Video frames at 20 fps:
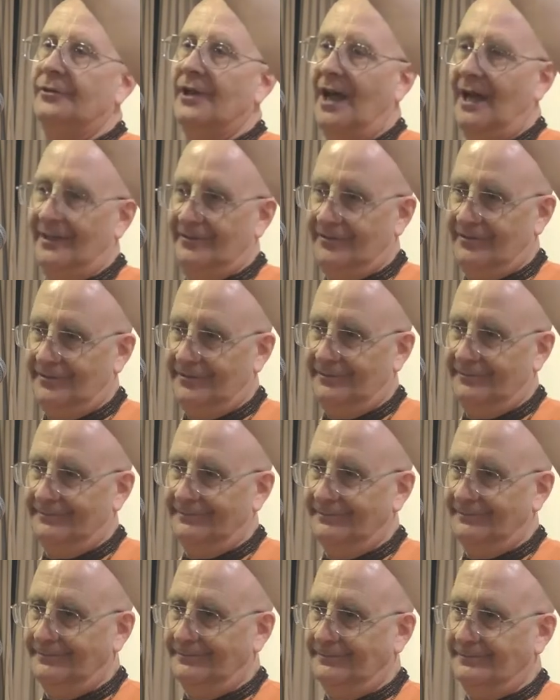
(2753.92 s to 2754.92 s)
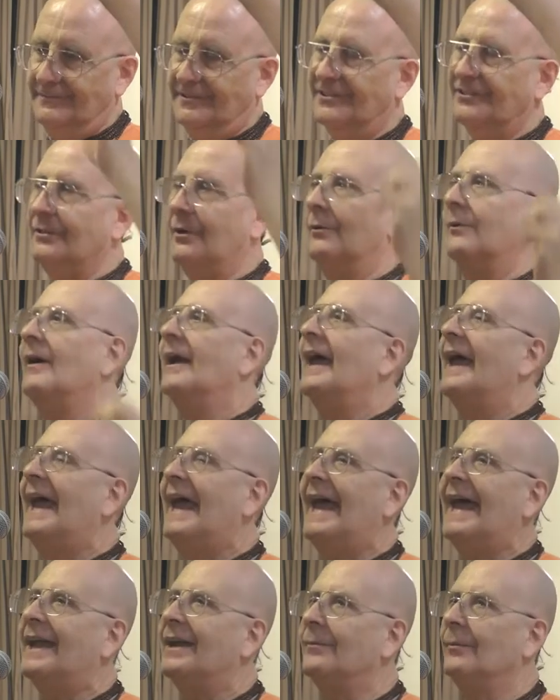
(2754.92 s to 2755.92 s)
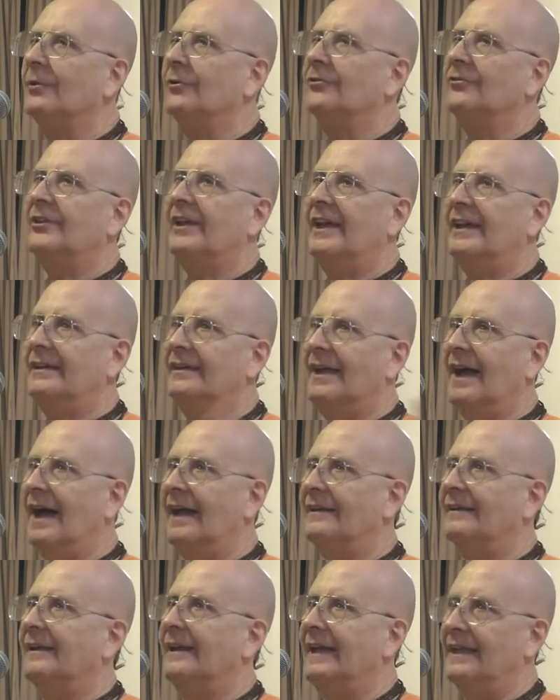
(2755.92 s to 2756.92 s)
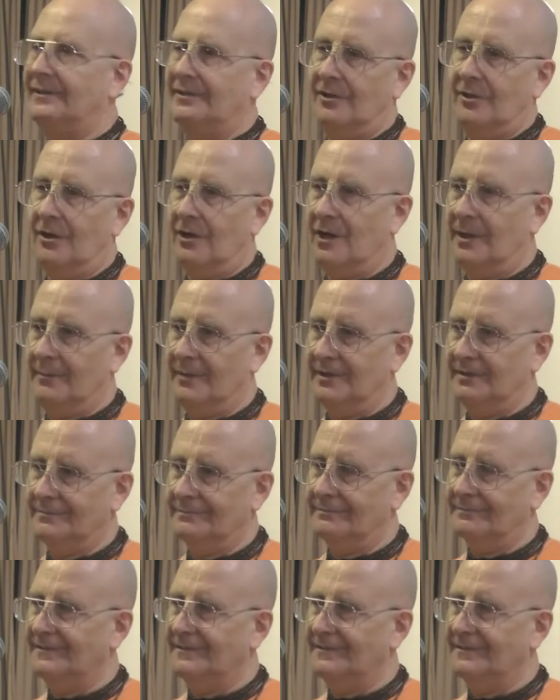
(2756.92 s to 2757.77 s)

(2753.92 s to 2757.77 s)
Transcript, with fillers: not. So animals cannot get karma.